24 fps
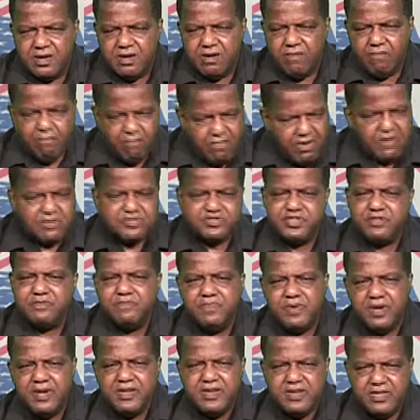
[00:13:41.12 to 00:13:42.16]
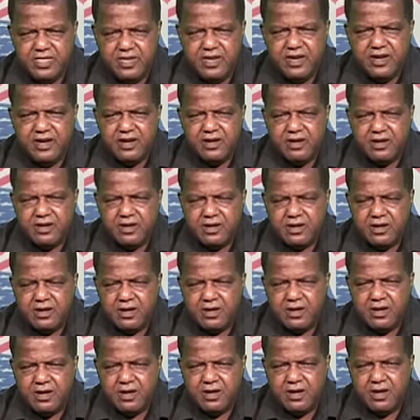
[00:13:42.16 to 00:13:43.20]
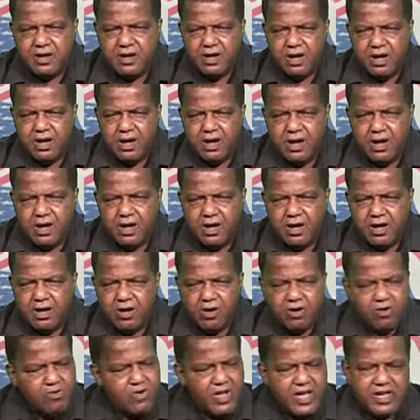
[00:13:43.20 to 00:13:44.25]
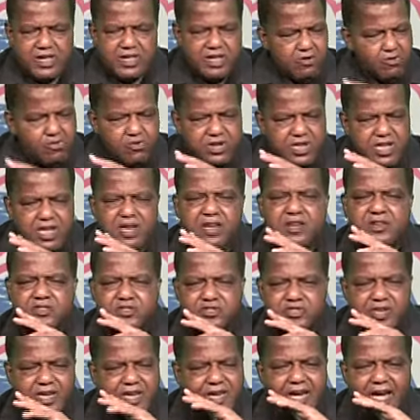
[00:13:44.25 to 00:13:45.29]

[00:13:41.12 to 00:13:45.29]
multi-billionaire who cares